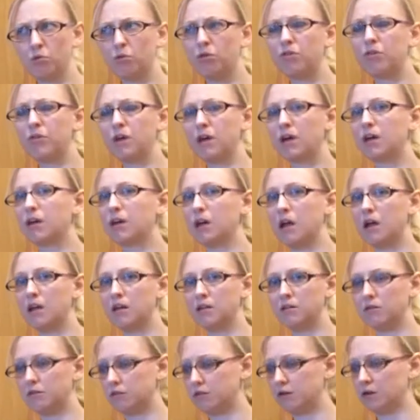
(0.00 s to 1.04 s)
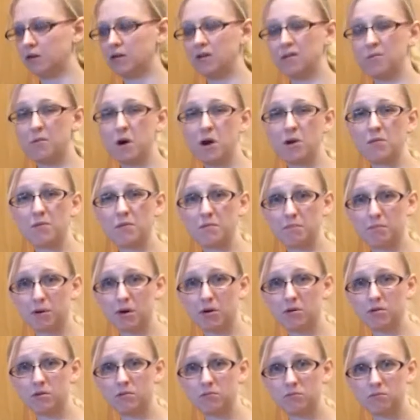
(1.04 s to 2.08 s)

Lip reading: thick and stick to the bottom and burn